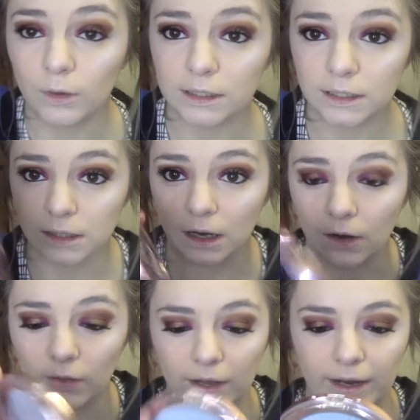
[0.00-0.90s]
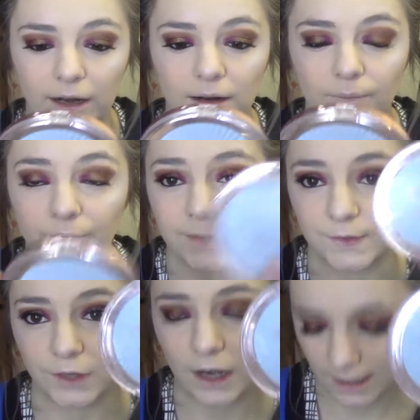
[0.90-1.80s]
Winners are the
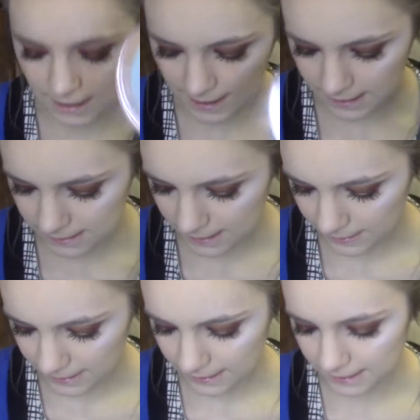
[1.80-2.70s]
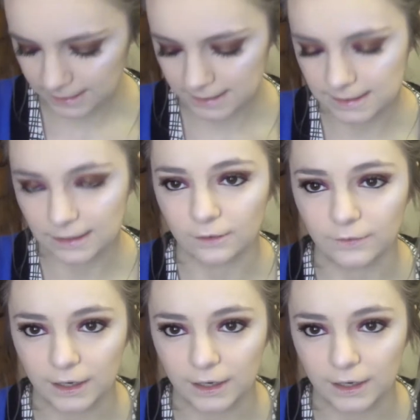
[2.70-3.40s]
Star Kiss and then the silver